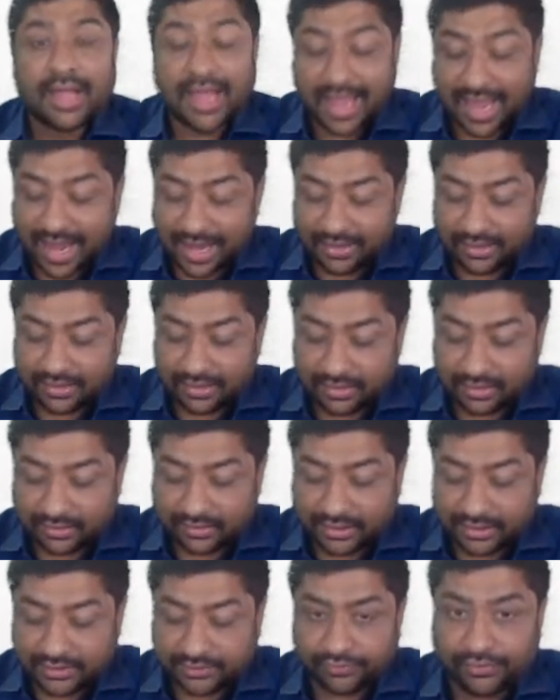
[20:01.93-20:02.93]
and
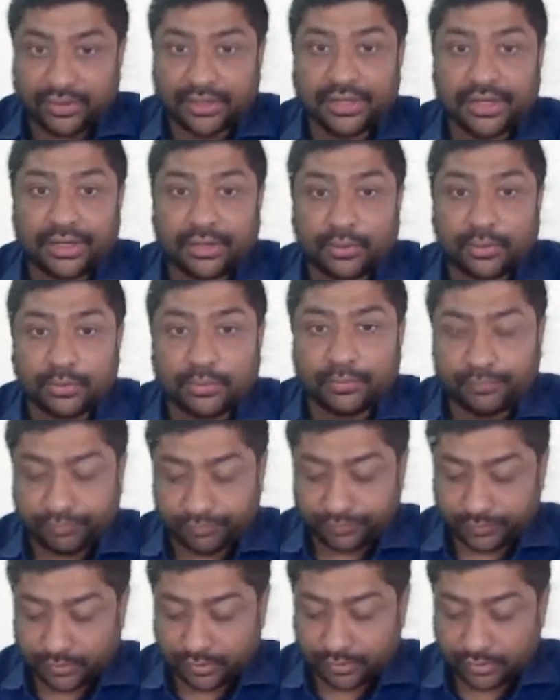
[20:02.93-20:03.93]
this will lead to
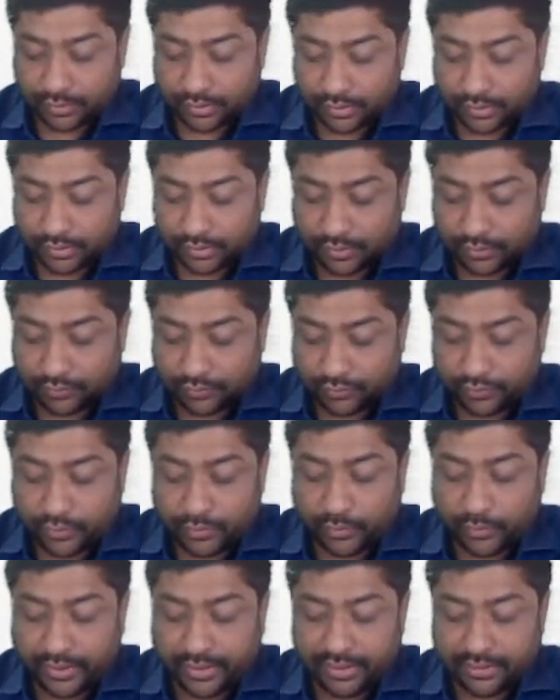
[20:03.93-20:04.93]

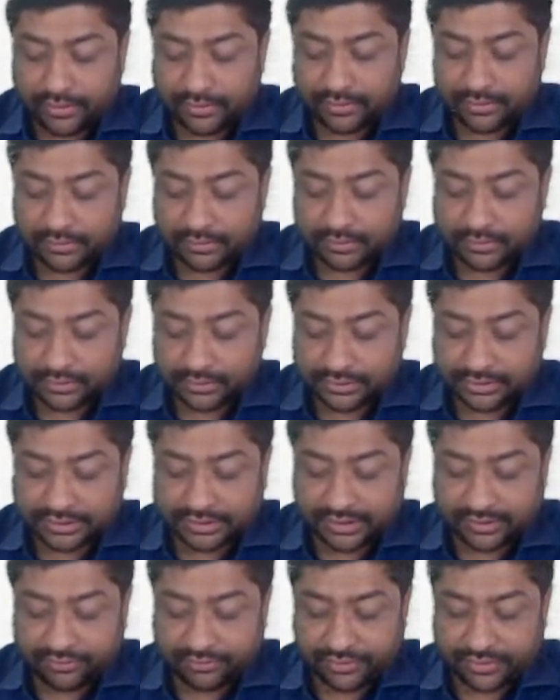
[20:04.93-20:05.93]
fluid
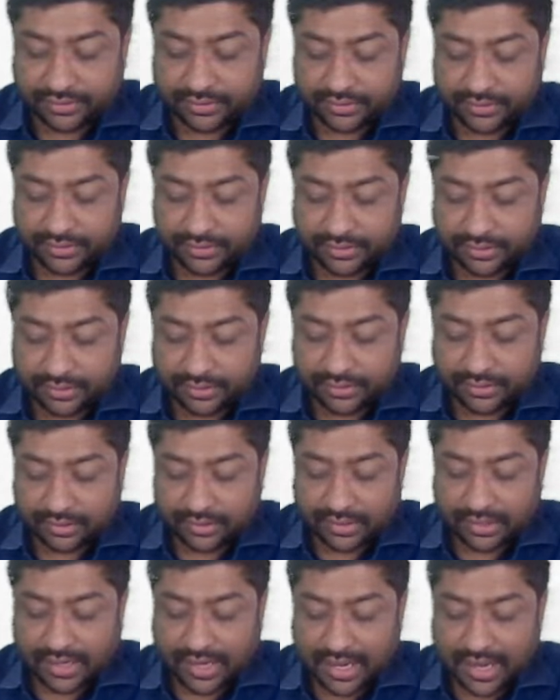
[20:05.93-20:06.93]
shift
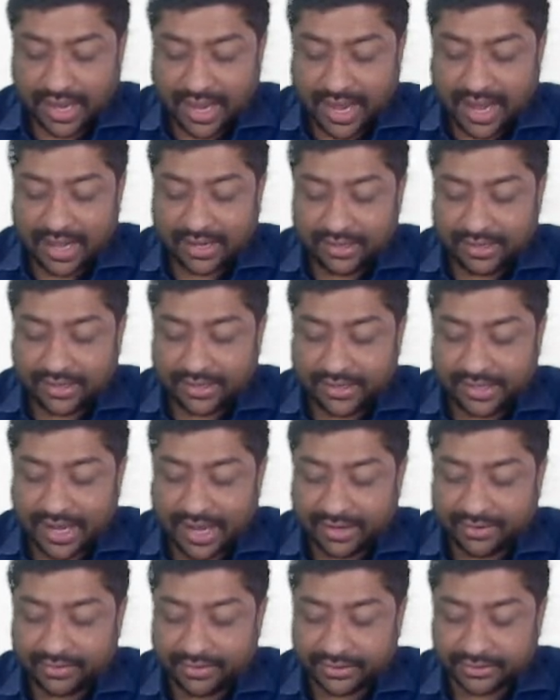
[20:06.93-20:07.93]
and
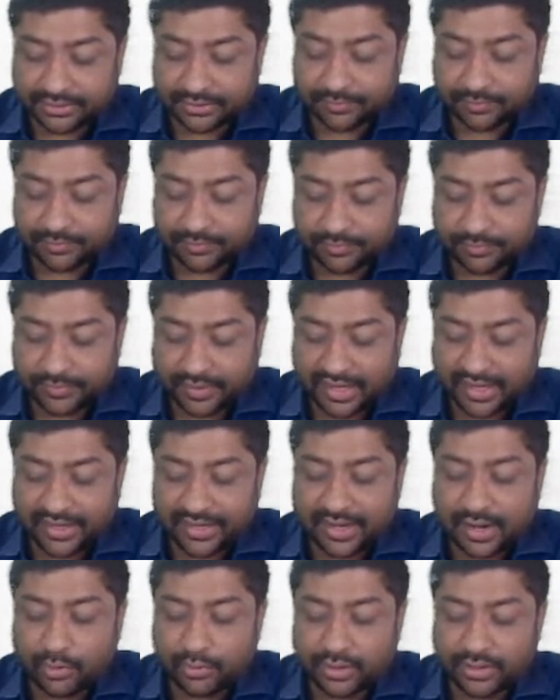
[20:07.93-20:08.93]
dehydration. Any
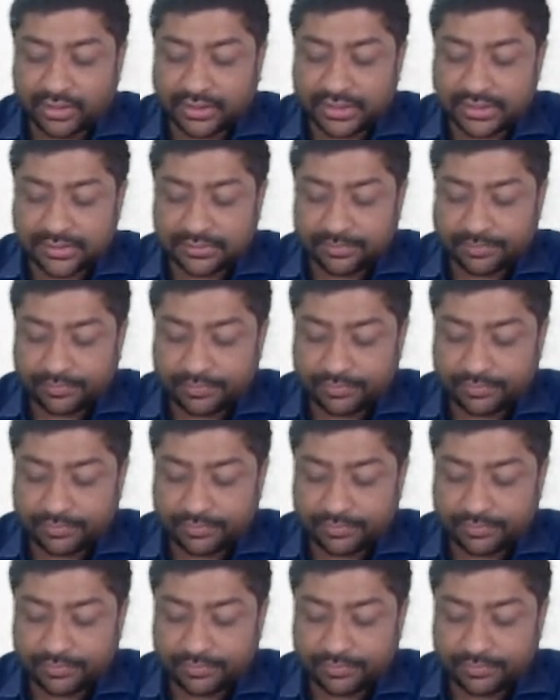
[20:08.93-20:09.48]
doubt in this?